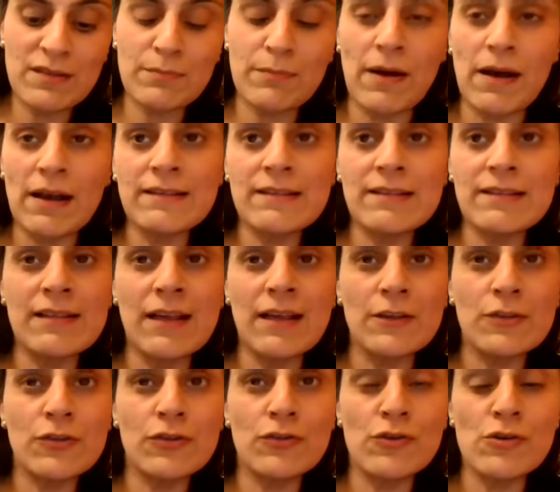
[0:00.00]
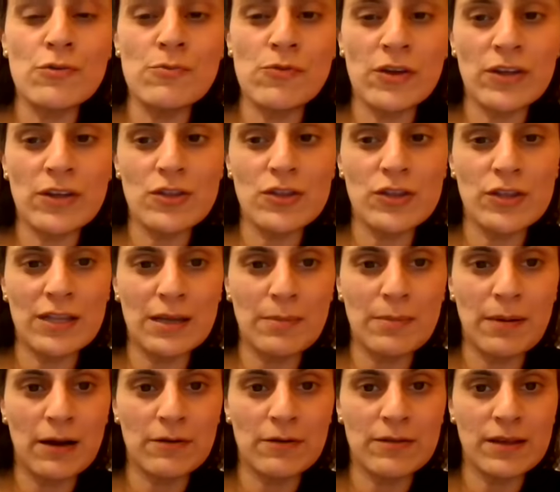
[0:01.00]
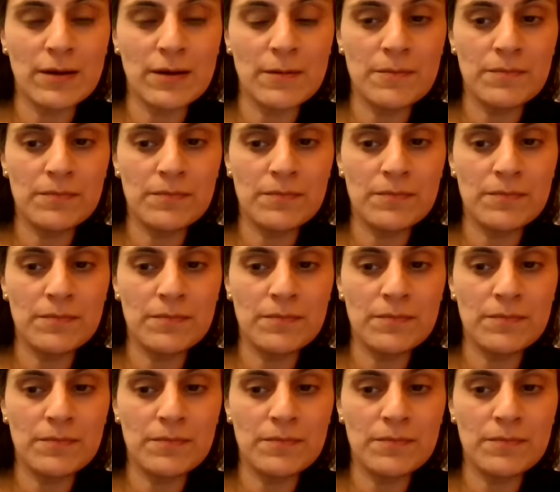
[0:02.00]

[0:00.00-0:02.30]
spices like turmeric and chili powder.